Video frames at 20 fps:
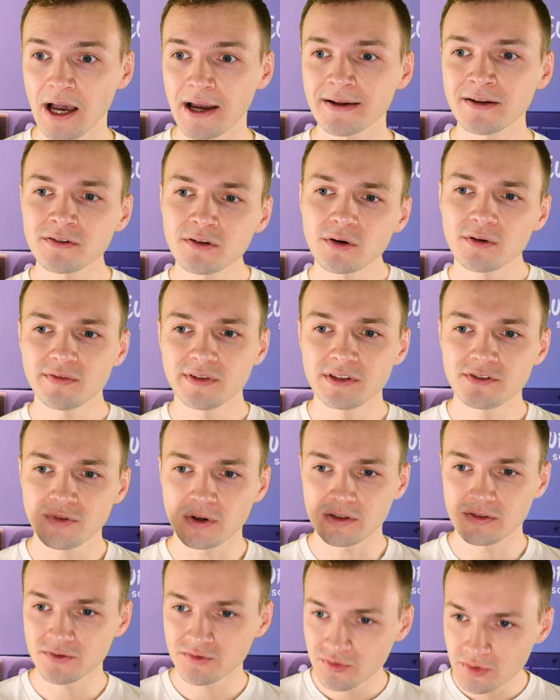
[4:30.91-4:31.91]
I don't know if it
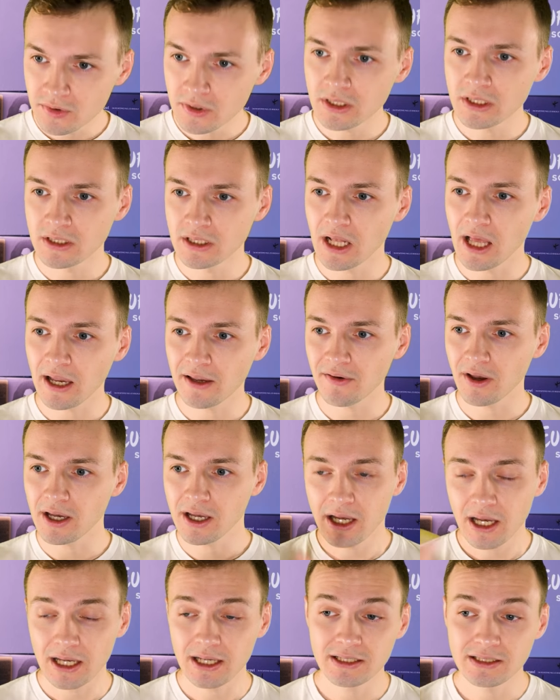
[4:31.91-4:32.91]
was truly in
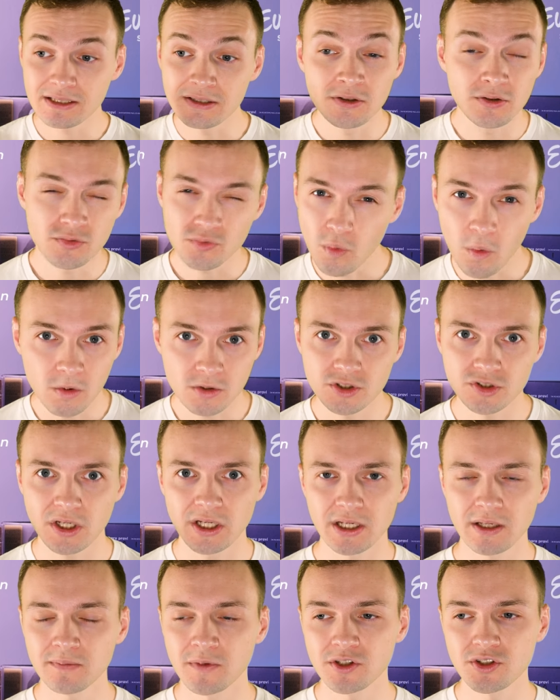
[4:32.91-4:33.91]
live, I didn't watch,
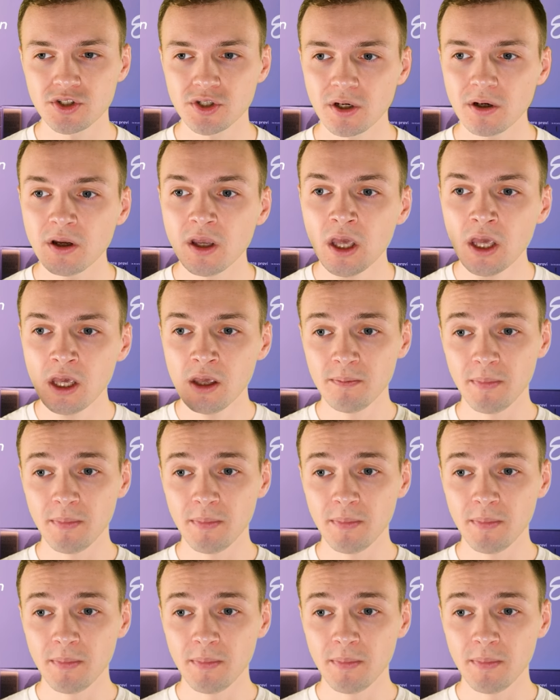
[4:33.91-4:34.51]
I'm not sure,